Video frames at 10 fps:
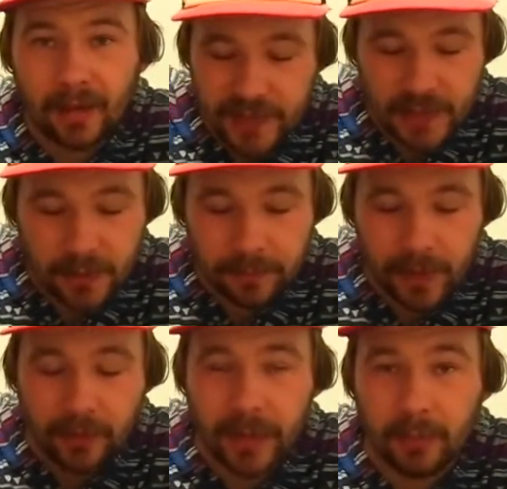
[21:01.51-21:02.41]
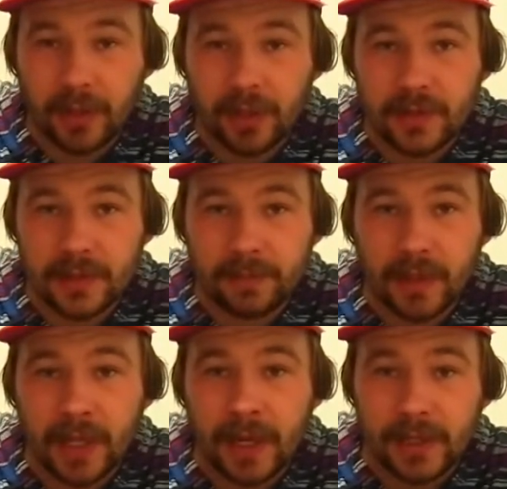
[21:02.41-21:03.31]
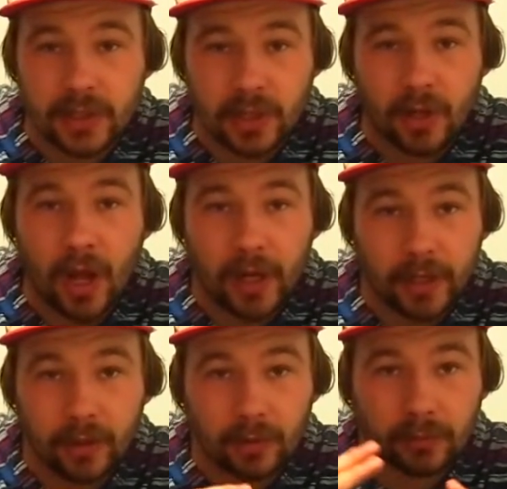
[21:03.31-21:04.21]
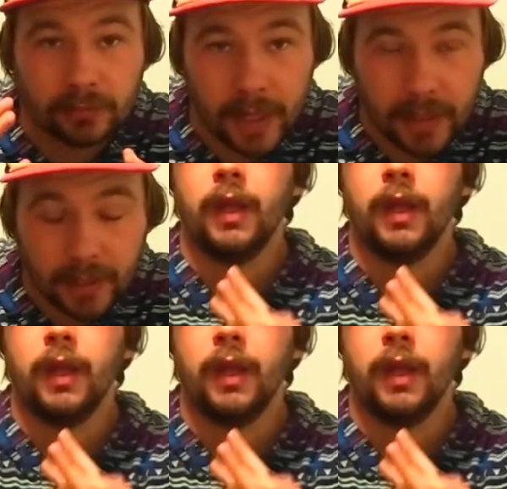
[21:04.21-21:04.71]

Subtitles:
so I recommend using an external audio mic.